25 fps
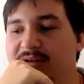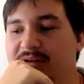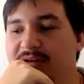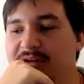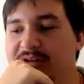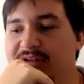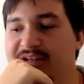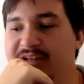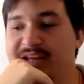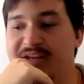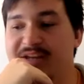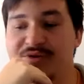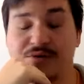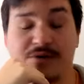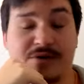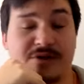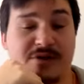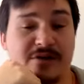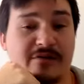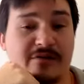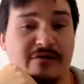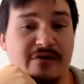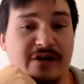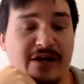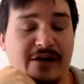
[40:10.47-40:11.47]
a
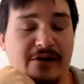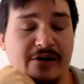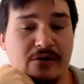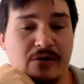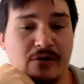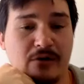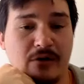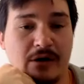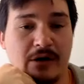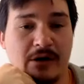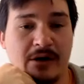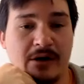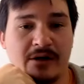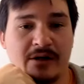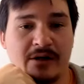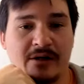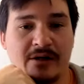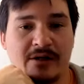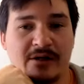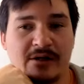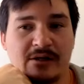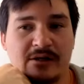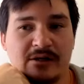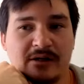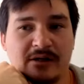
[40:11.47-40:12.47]
dangerous event or
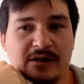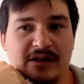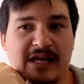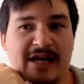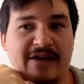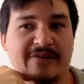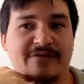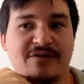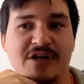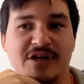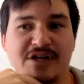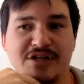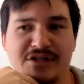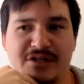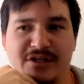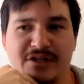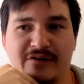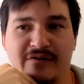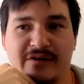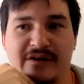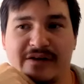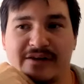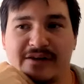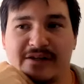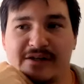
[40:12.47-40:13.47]
a life changing
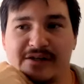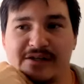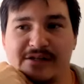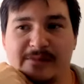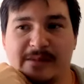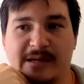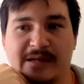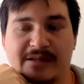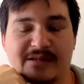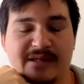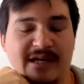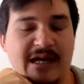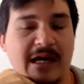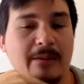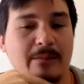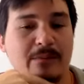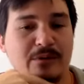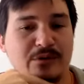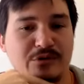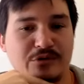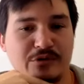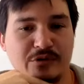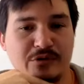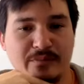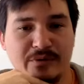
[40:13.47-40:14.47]
event that is about to
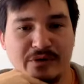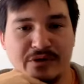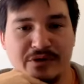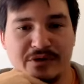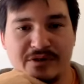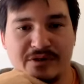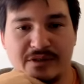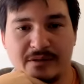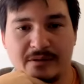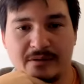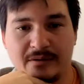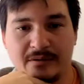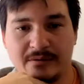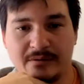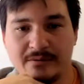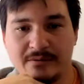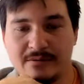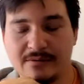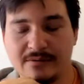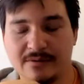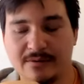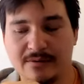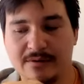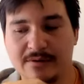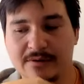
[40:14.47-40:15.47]
happen to a person.
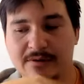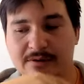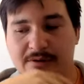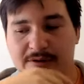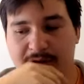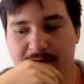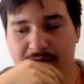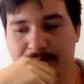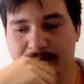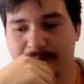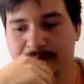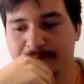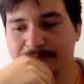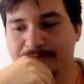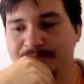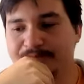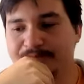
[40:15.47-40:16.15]
So,